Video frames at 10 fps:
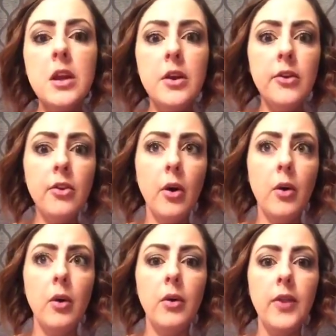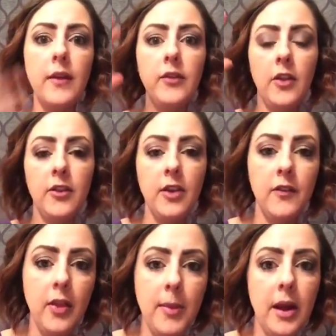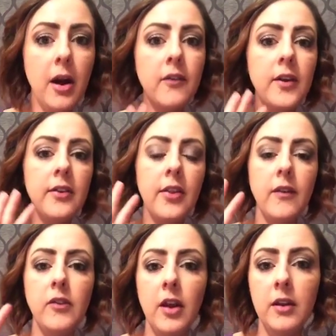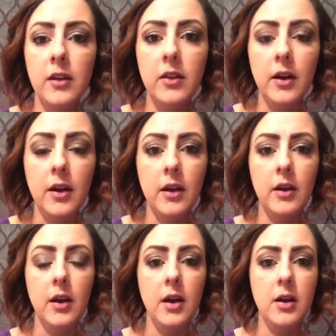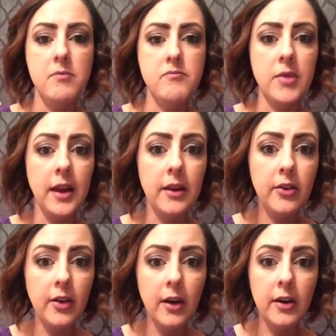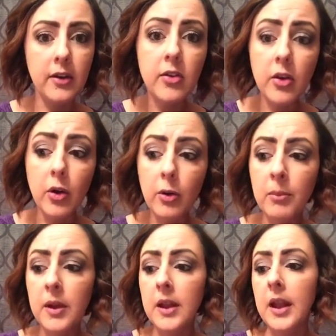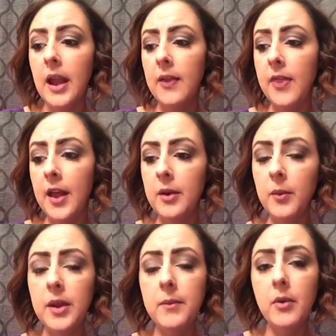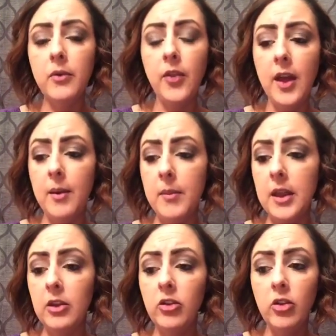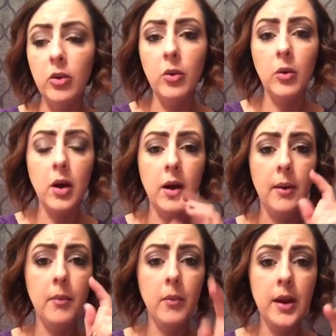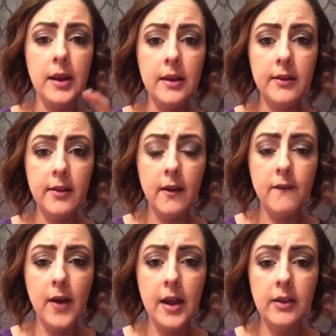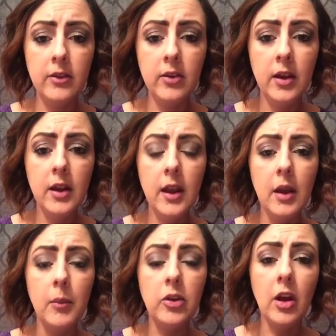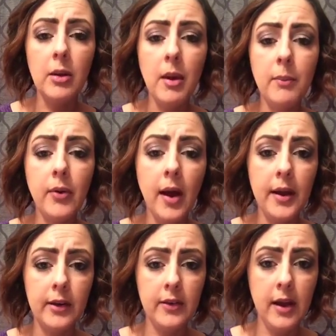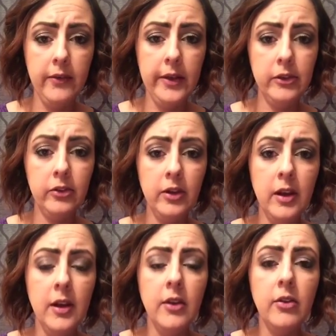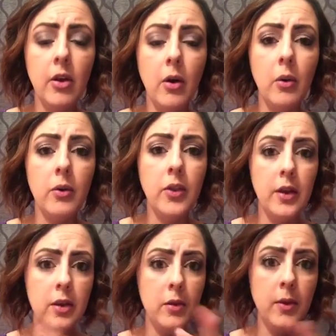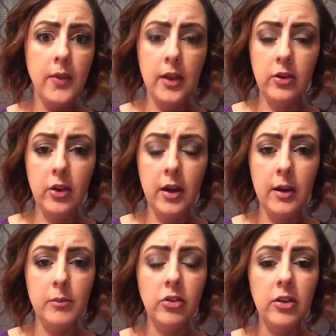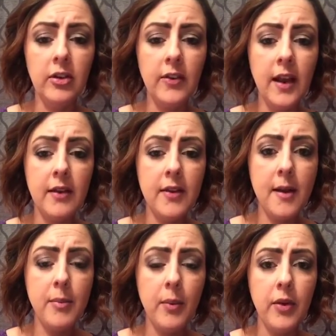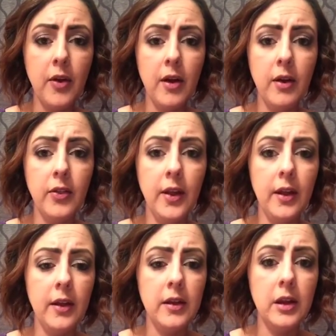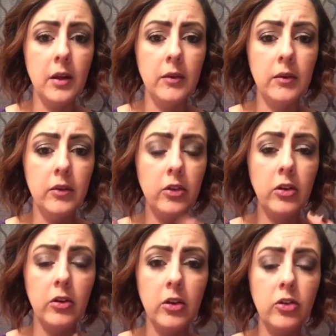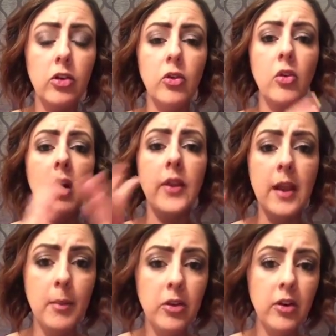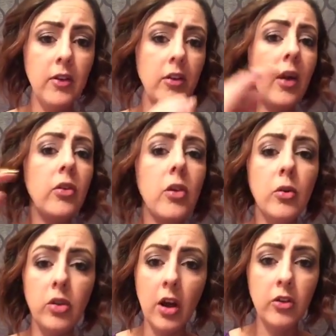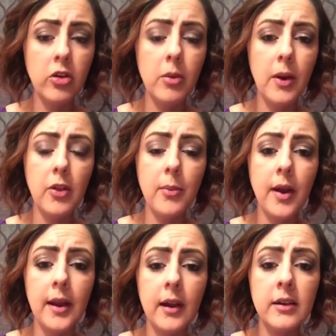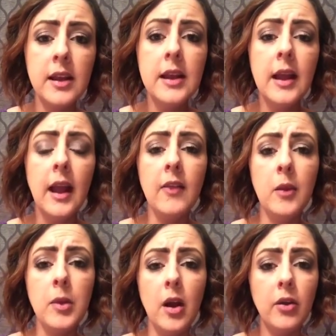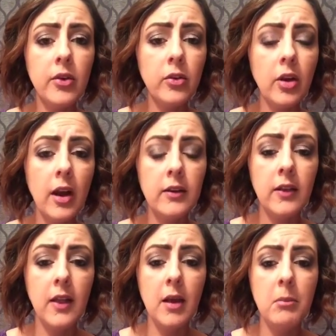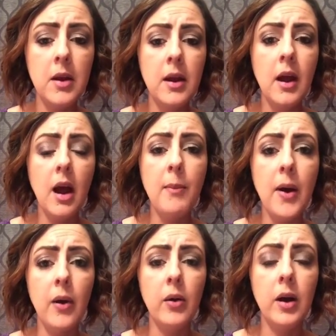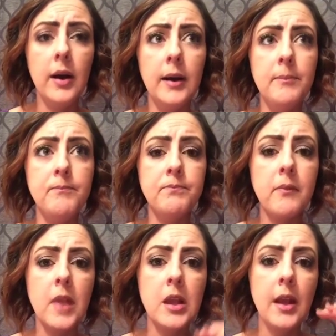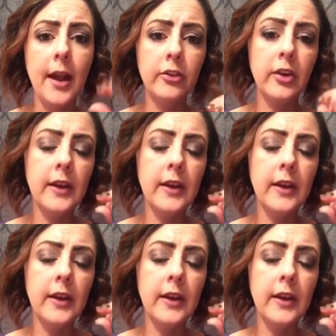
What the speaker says: So they've done the stuff in the back office, they've done the getting started Zoom, and then we move them into Whitney's event, and we talk about product knowledge. So the new one that she just has up with all the, it shows you all the images, it tells you, talks to you about the product, and then we also talk to them about actually